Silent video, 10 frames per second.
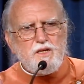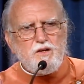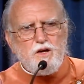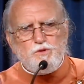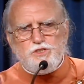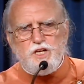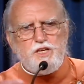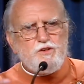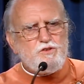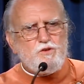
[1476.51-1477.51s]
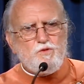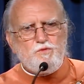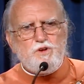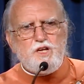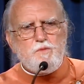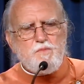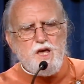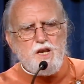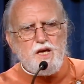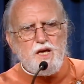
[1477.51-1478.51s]
God will say, You don't really
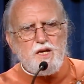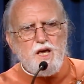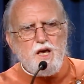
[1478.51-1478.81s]
mean it.